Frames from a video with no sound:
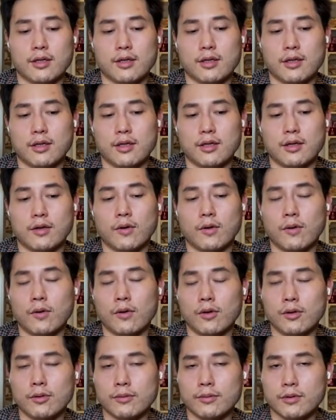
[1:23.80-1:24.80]
uh,
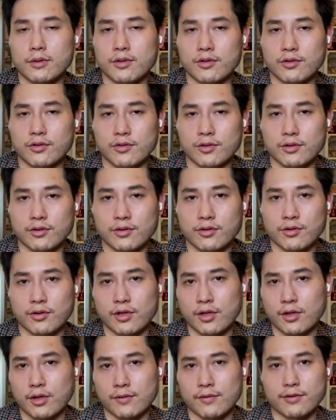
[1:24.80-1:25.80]
all district
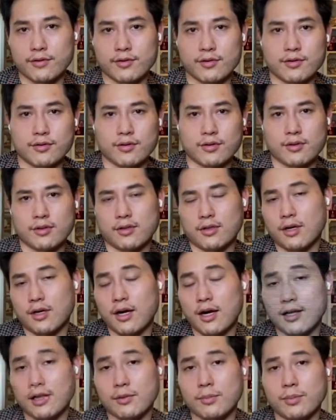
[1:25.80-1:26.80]
attorney offices are,
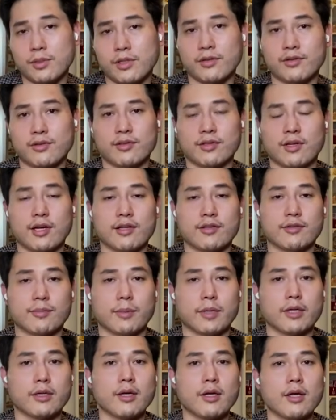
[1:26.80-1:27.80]
are highly
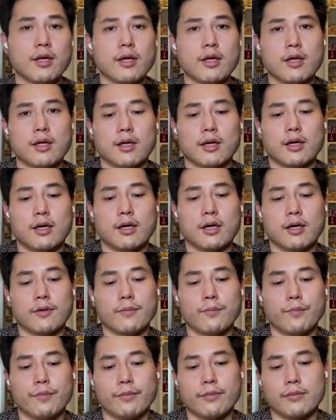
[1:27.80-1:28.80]
politicized. But
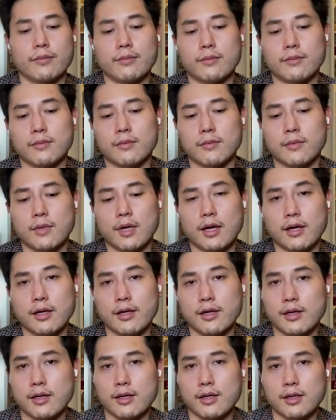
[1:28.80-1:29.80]
um,
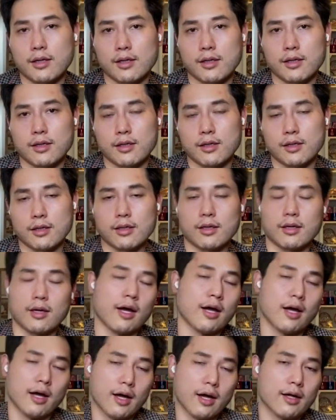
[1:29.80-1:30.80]
I, uh,
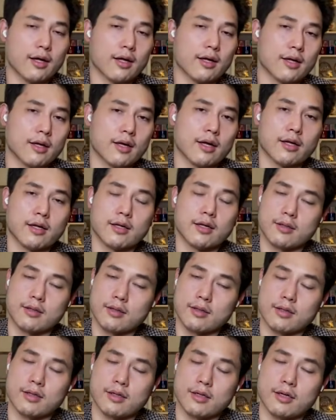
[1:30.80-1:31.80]
I, I,
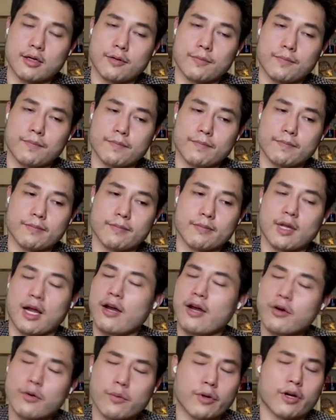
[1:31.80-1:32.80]
um,
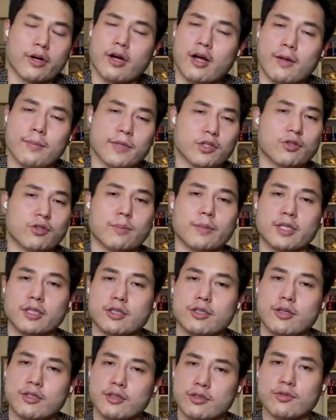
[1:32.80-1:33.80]
I don't want to comment too
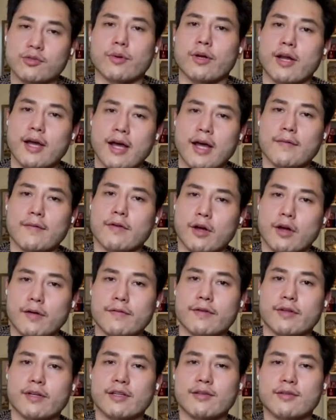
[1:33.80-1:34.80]
much. You know, I just want to have
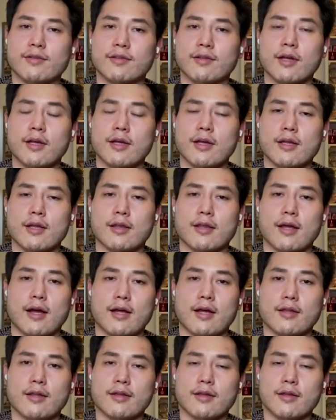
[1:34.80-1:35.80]
confidence
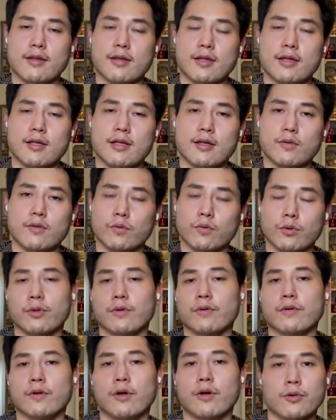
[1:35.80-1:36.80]
that the
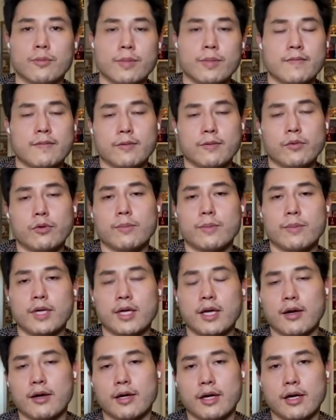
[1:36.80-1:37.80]
rule of law will be, will
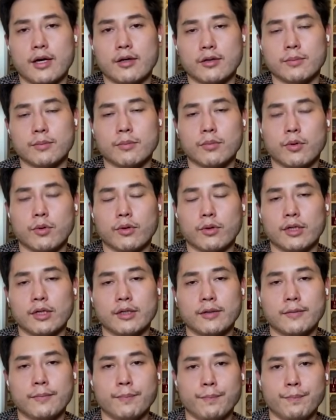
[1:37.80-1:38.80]
be carried out in
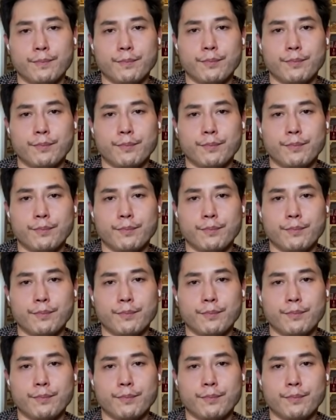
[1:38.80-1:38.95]
Portland.